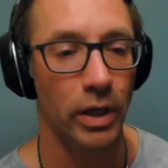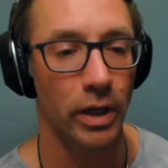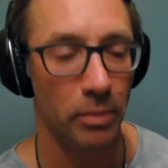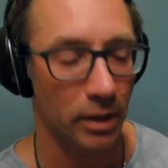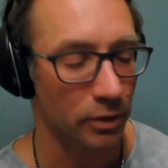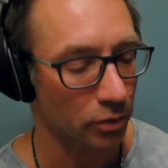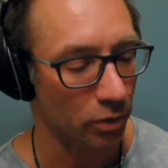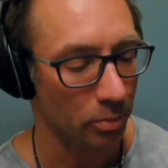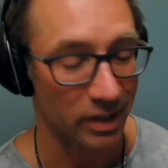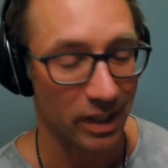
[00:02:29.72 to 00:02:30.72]
Am I going to show
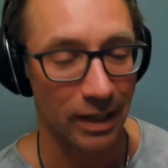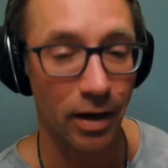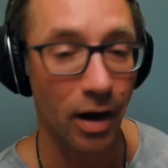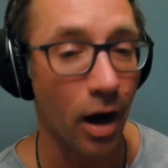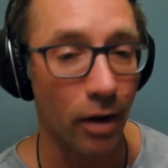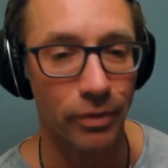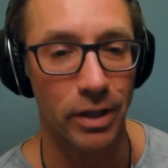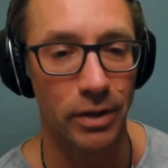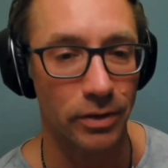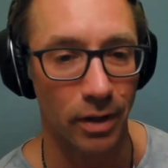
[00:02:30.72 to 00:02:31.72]
up with that
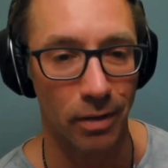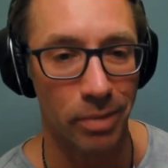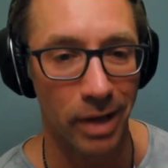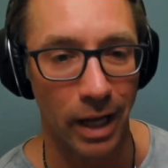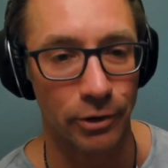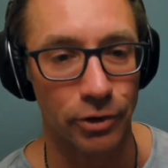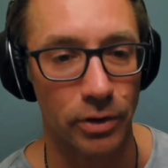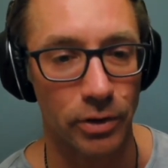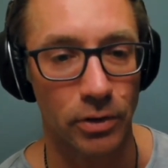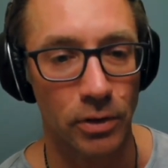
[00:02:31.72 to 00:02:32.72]
confidence and that
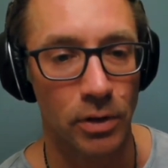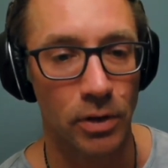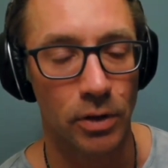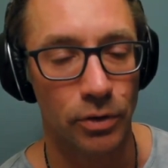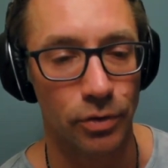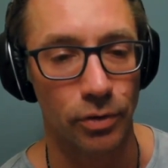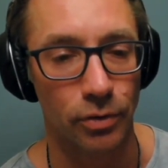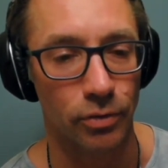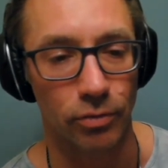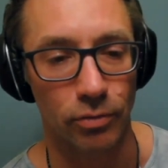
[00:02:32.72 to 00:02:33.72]
passion
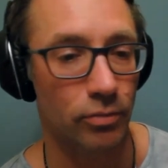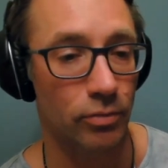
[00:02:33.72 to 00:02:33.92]
to